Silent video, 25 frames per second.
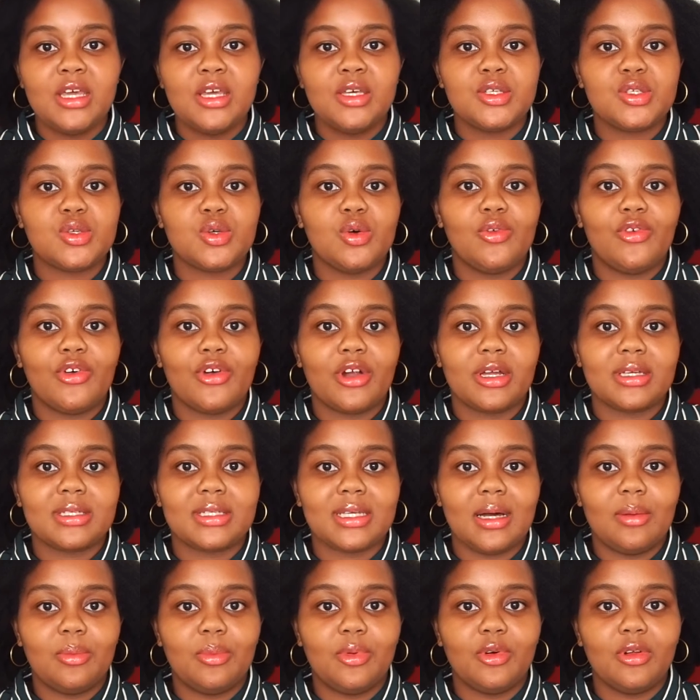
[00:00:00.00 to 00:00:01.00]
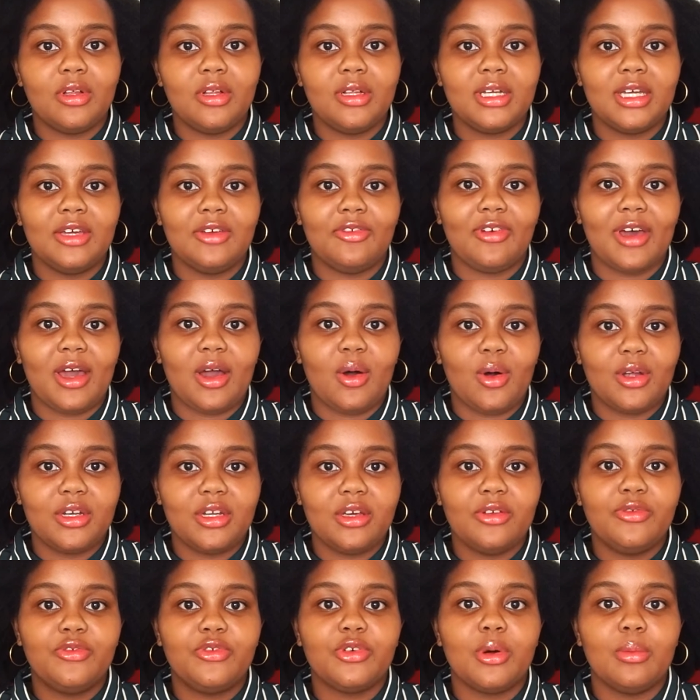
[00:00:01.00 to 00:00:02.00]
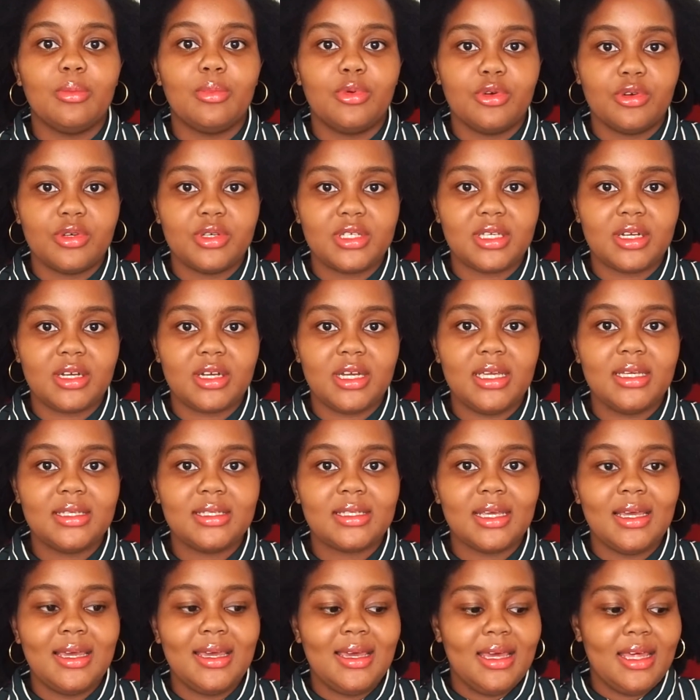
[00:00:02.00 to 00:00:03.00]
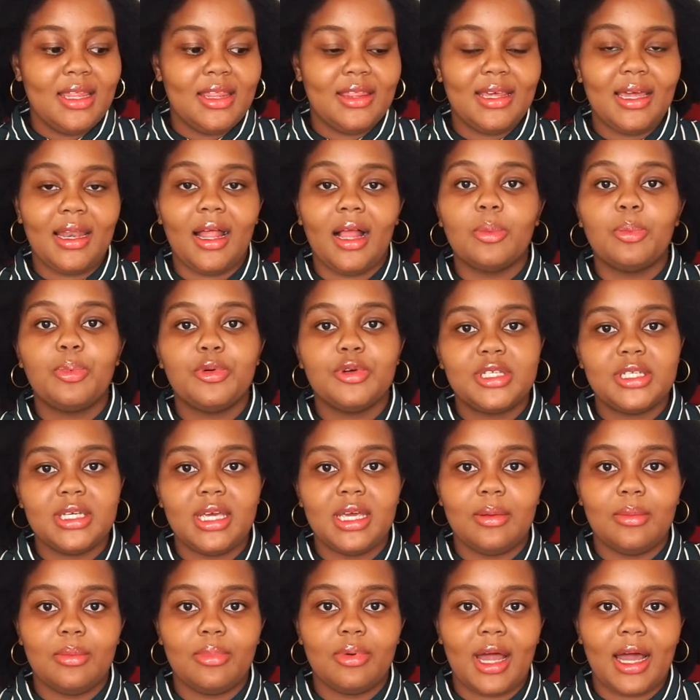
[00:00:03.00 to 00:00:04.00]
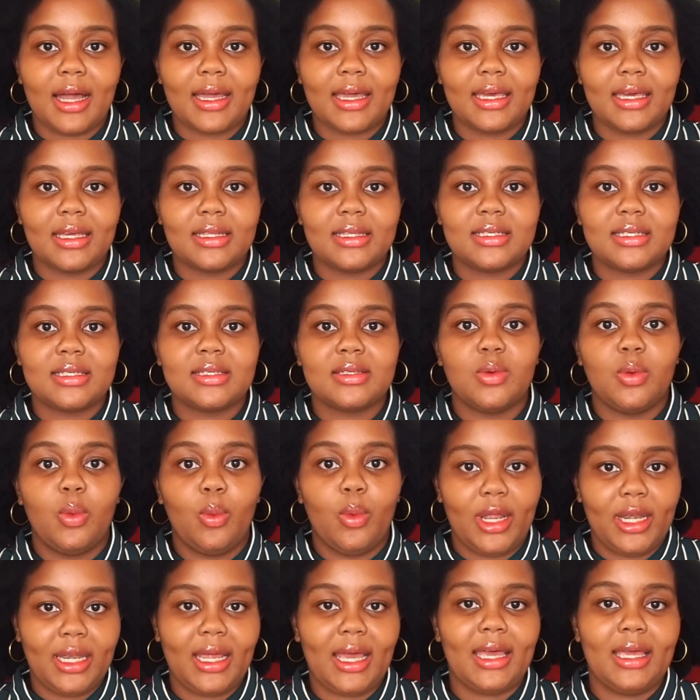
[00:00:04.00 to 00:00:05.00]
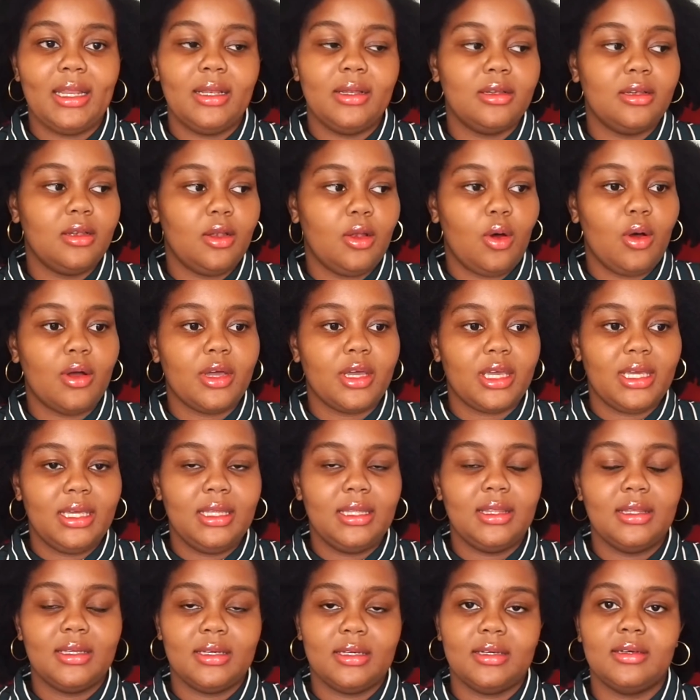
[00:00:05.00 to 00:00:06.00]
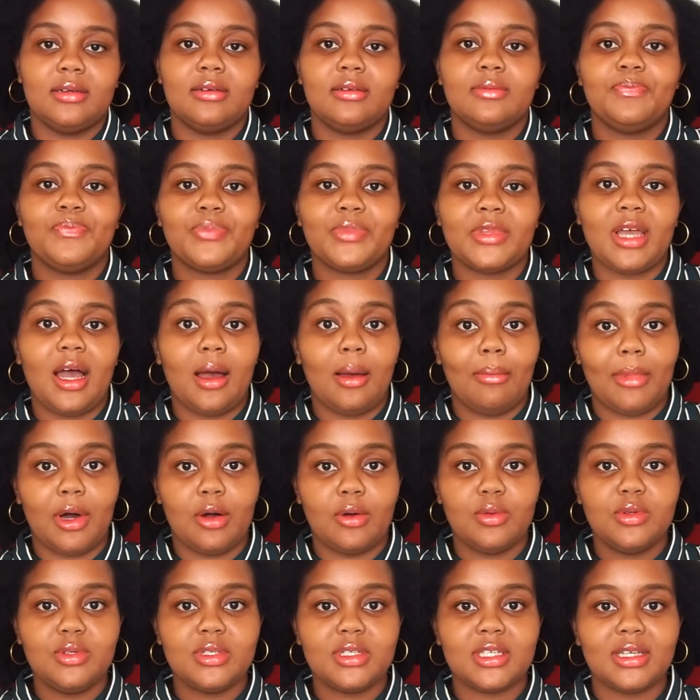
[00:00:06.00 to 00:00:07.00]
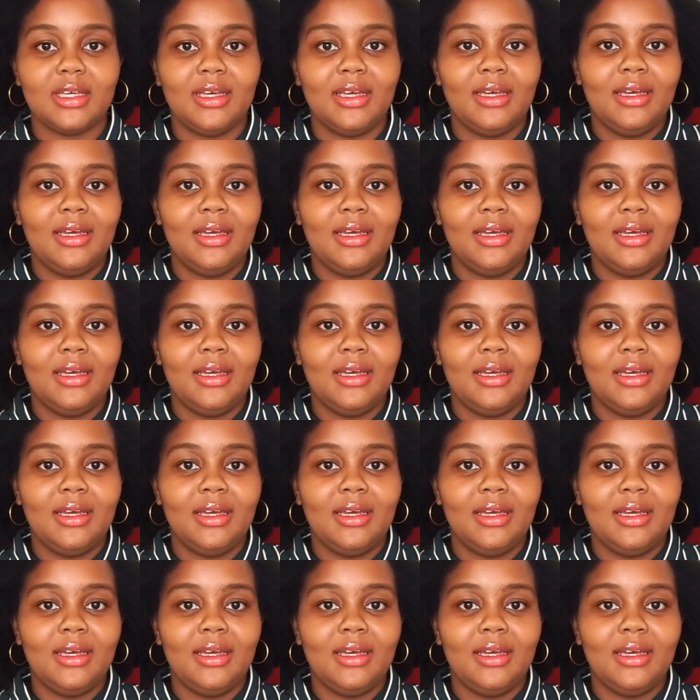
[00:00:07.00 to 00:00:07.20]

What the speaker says: So for example, if I ordered from groceries, then I'll put in brackets when I log in the amount,